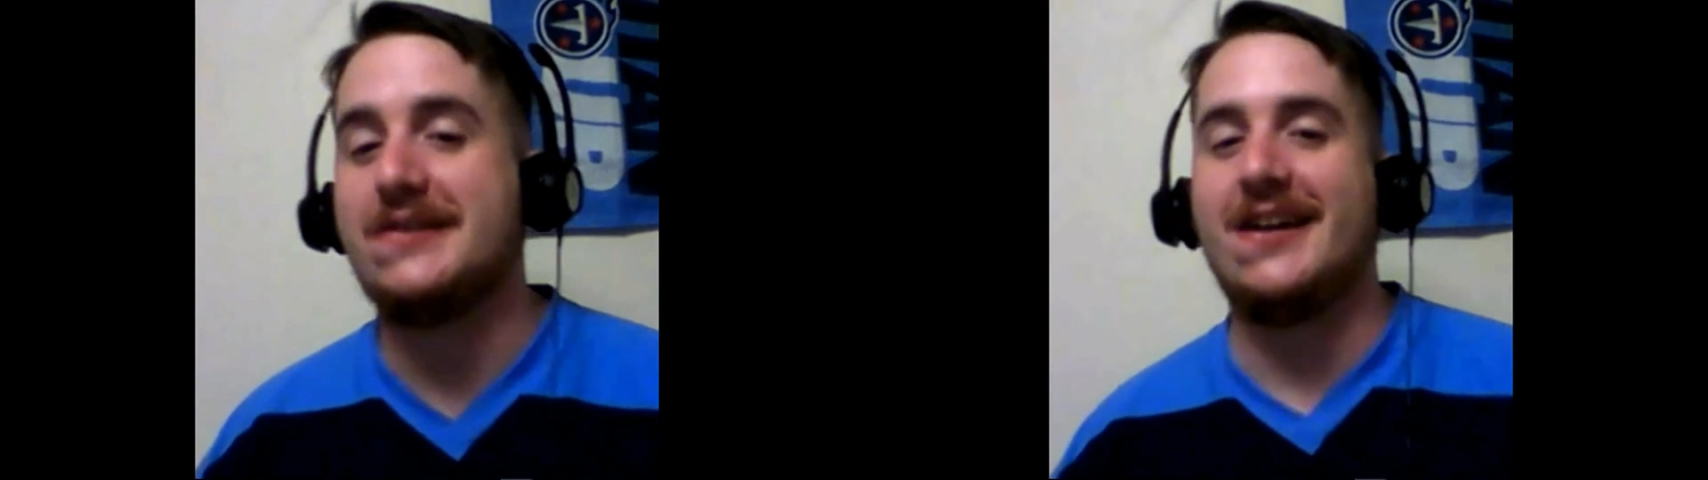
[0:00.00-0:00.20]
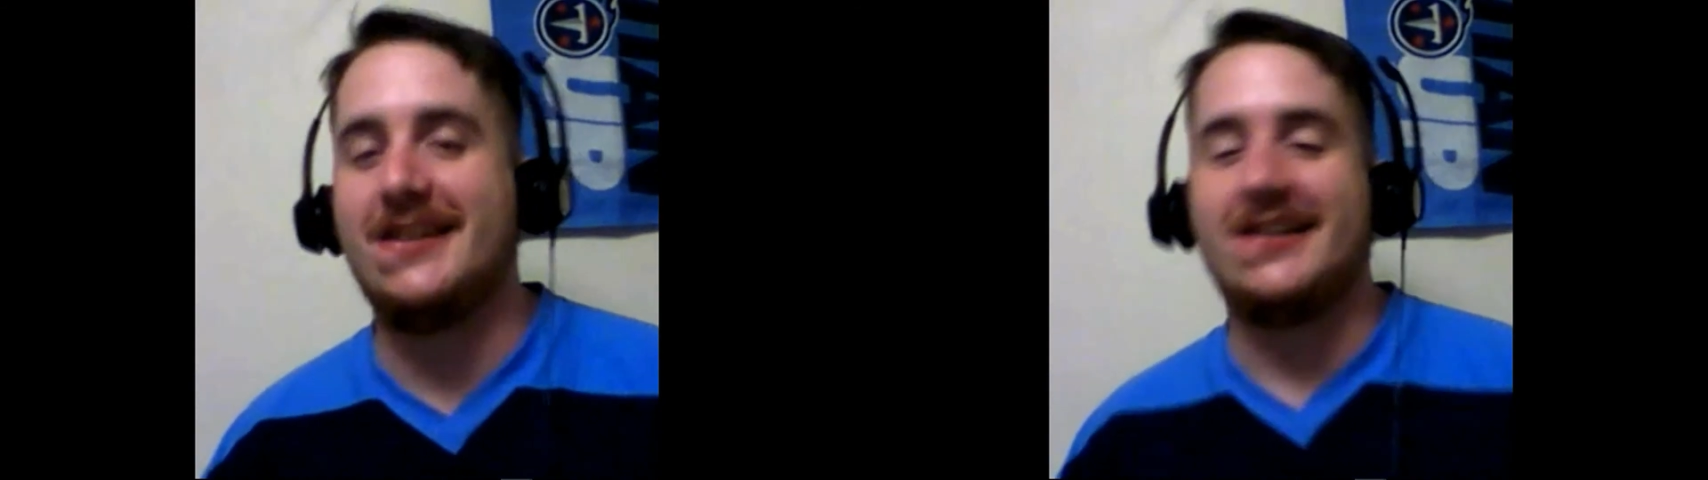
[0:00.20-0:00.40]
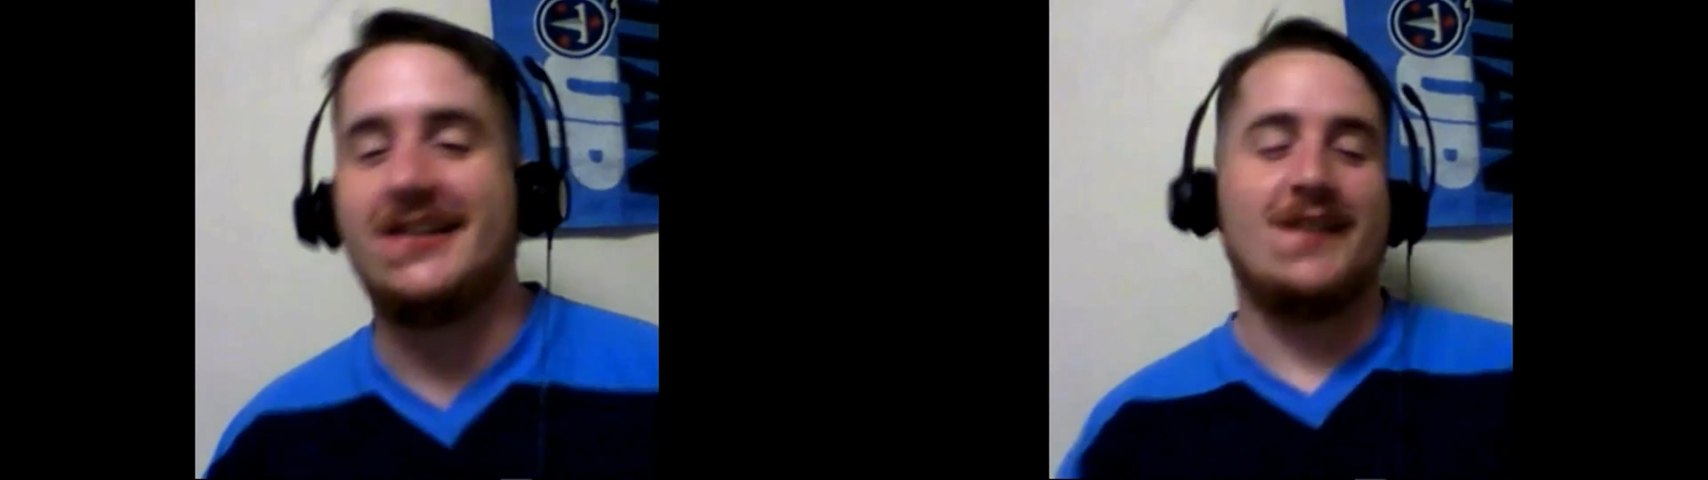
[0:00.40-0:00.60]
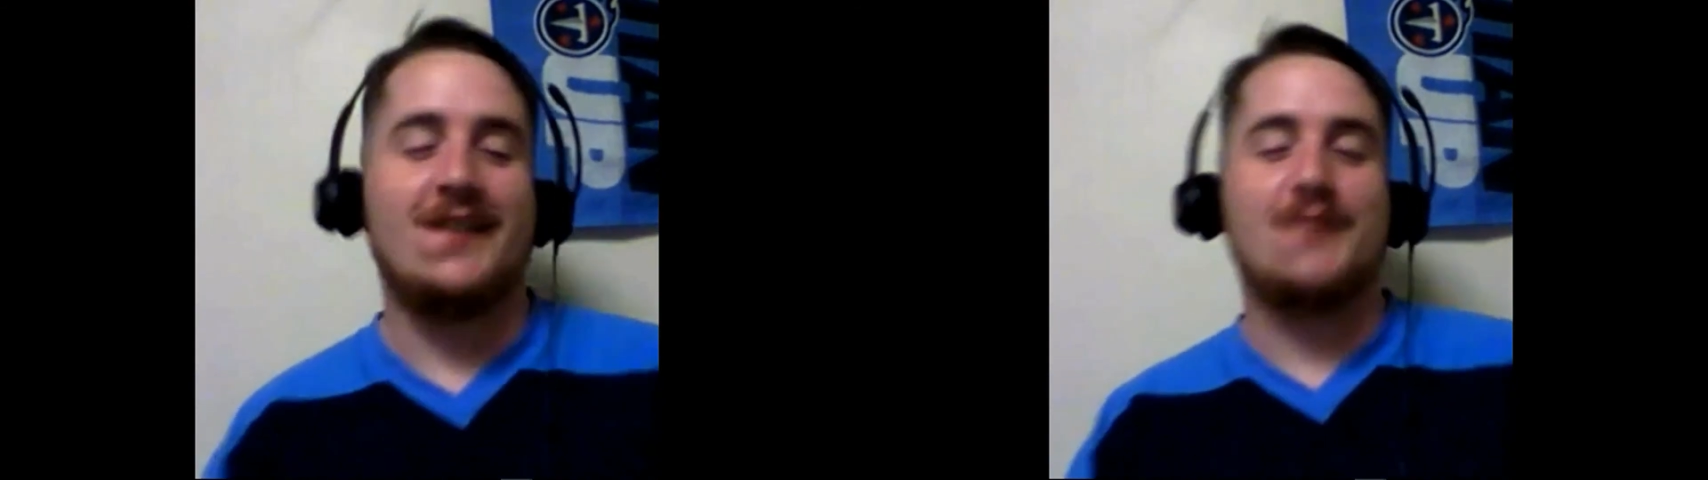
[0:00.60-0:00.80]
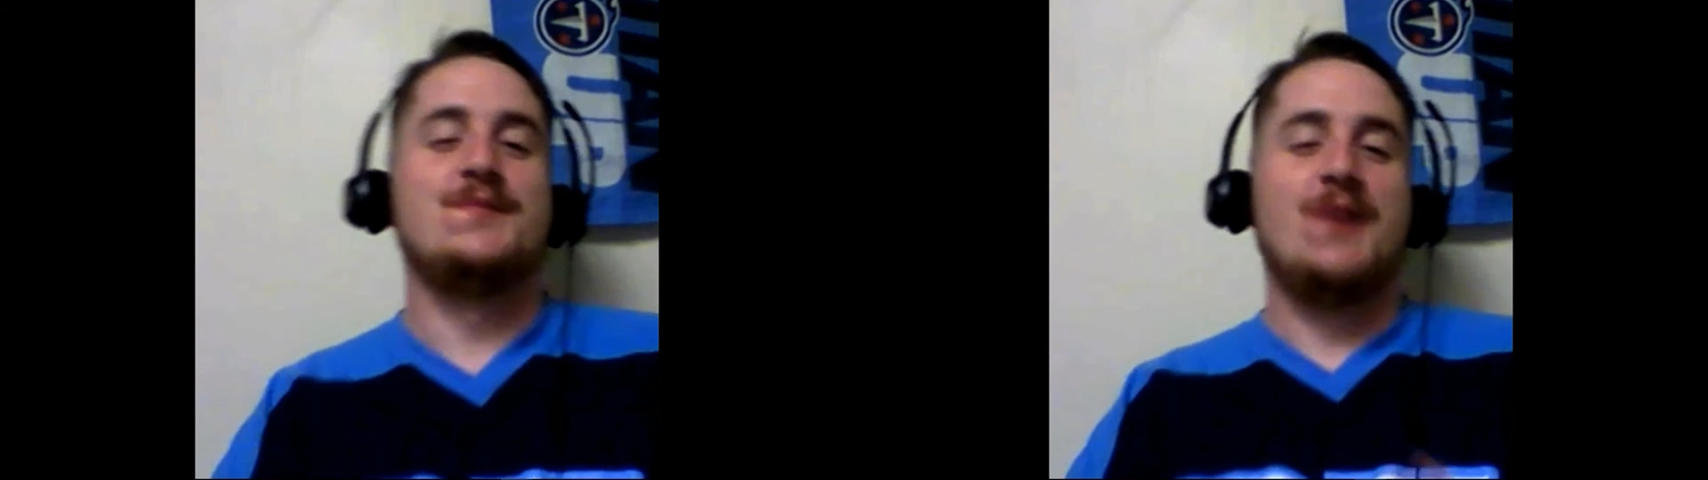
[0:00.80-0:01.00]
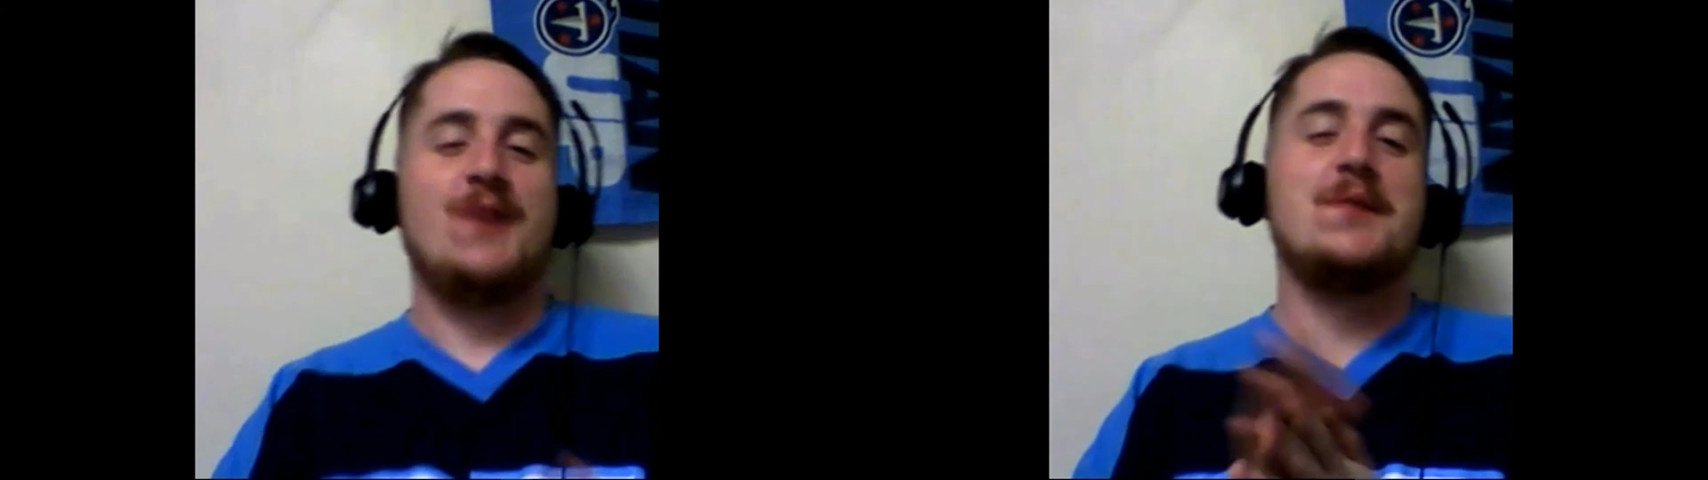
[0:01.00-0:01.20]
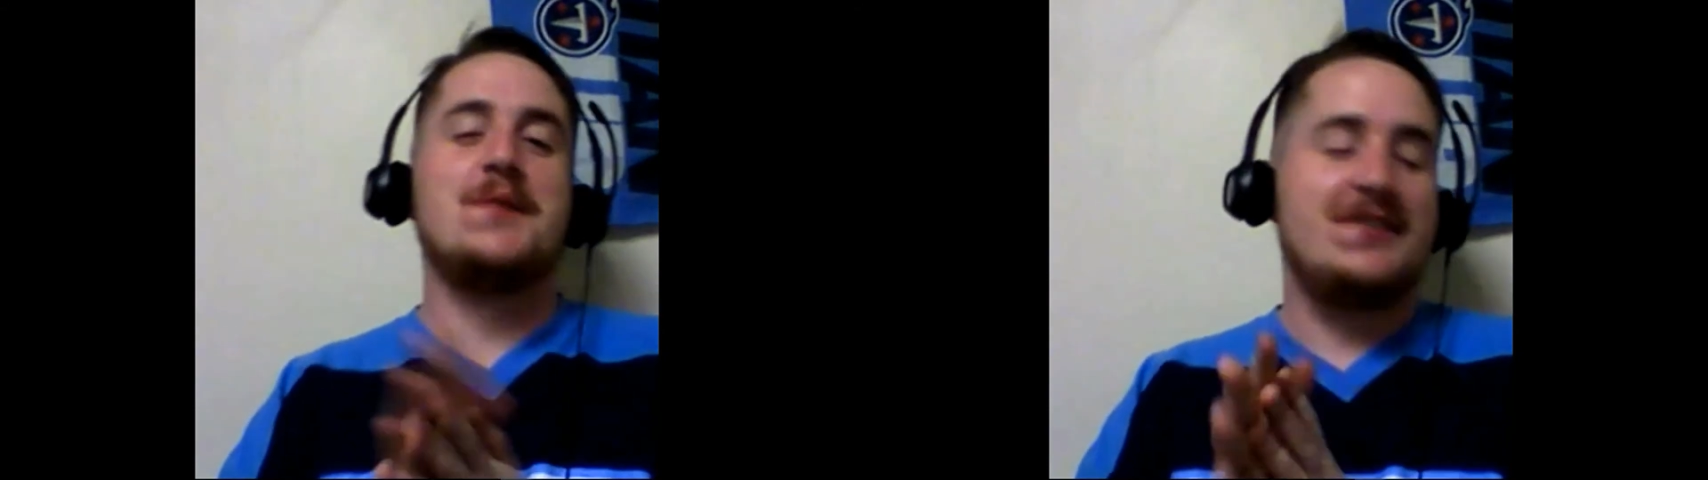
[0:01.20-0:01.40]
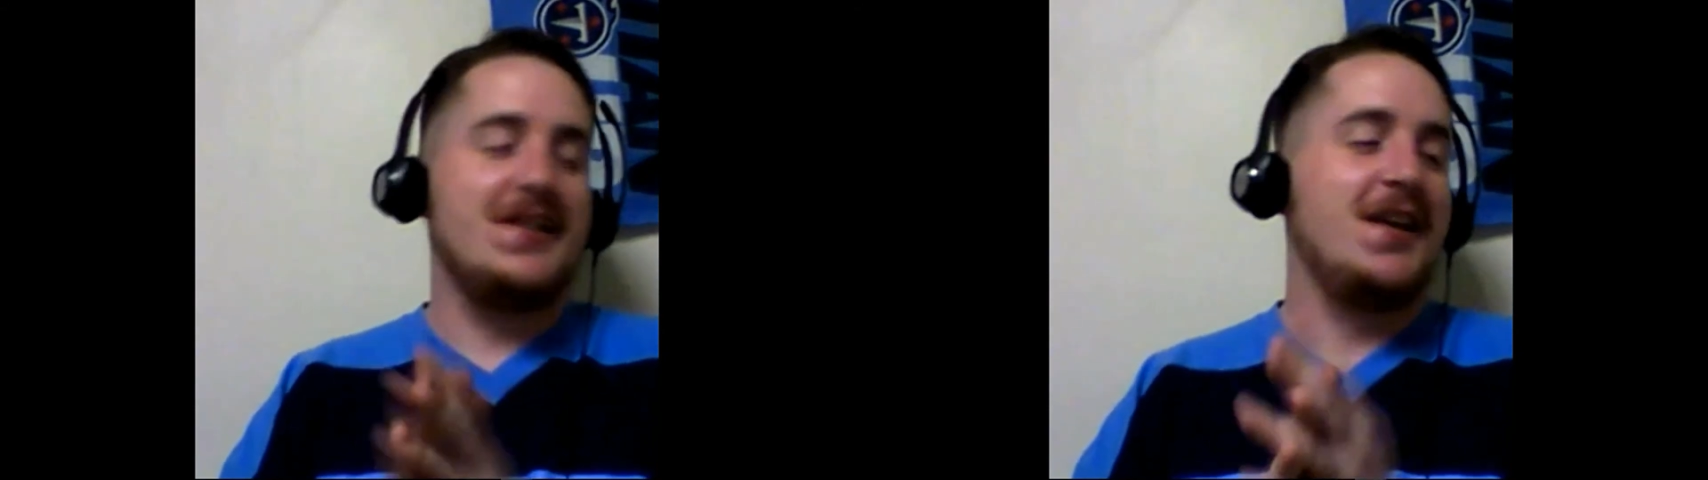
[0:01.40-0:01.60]
I'm, I'm excited.
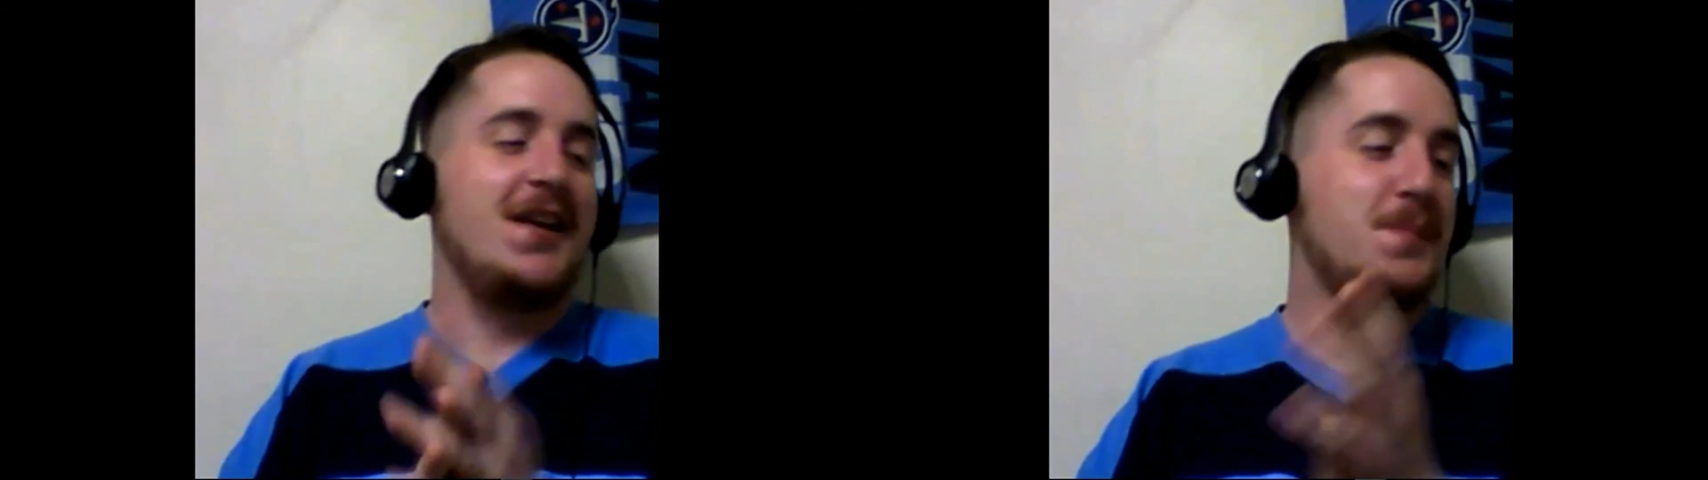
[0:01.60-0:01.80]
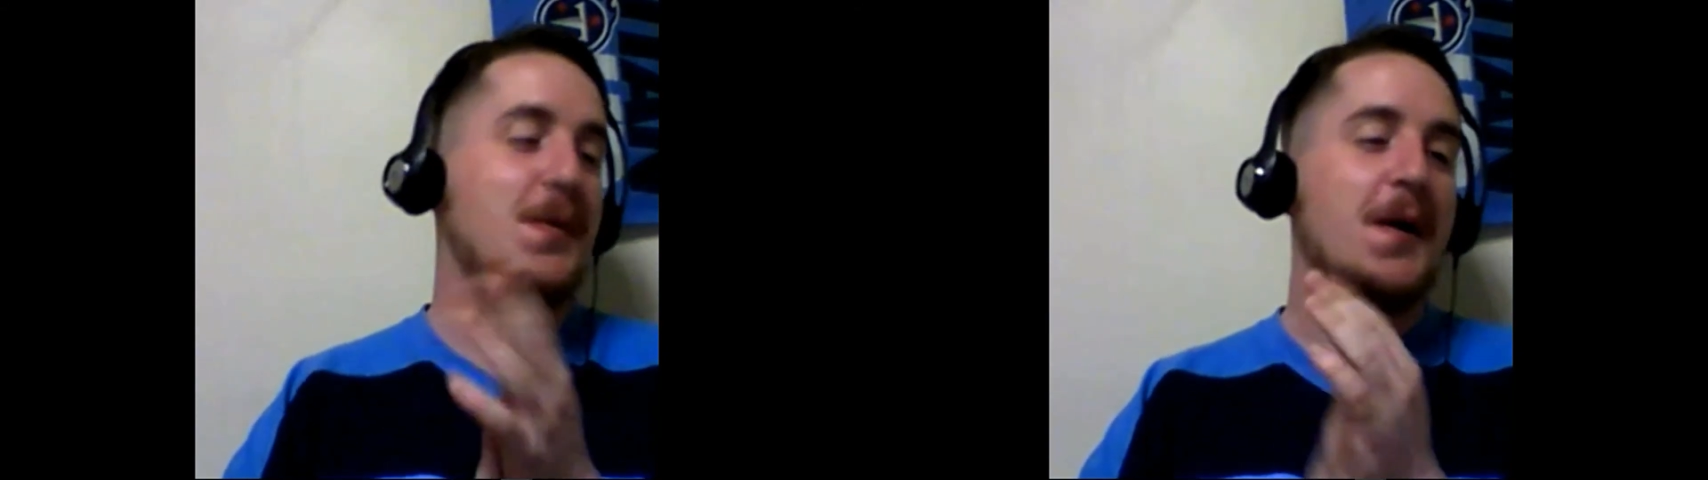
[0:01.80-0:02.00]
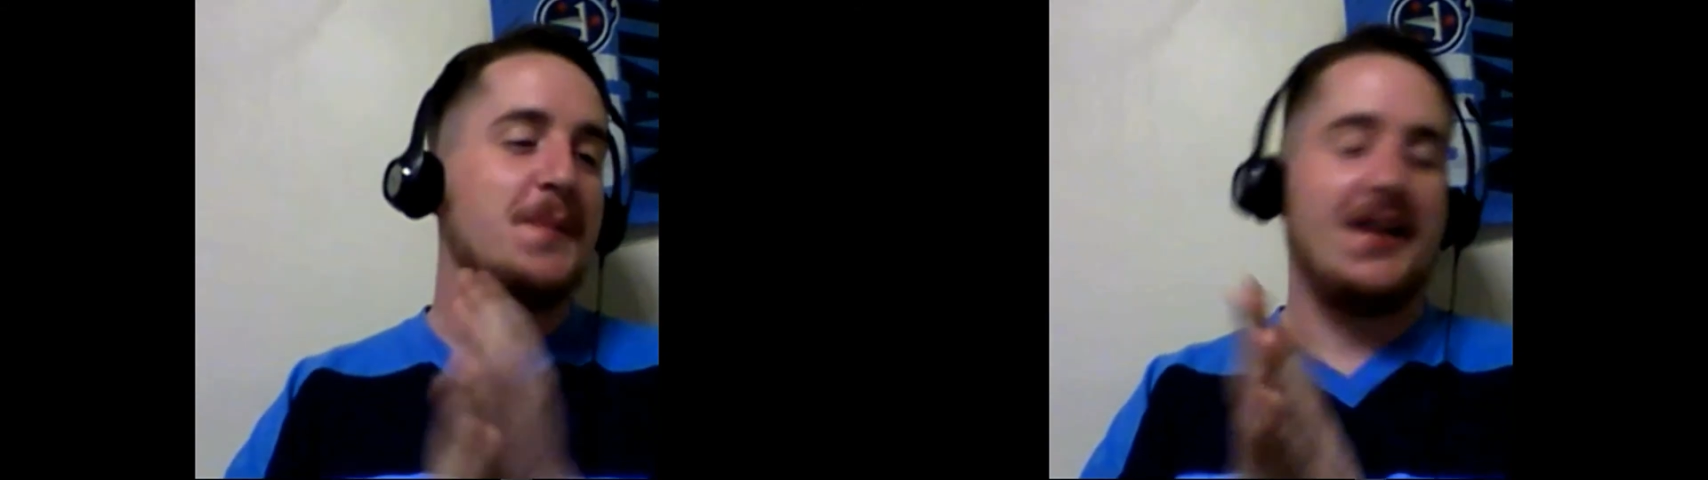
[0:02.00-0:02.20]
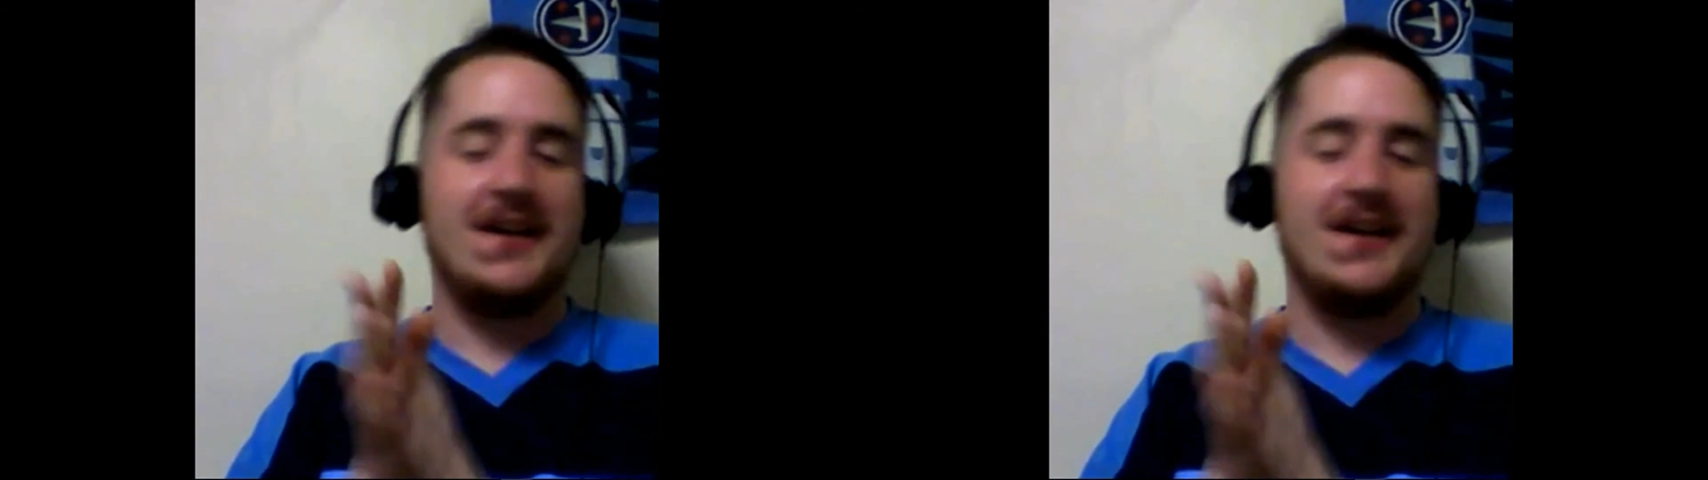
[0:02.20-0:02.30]
I'm pumped now.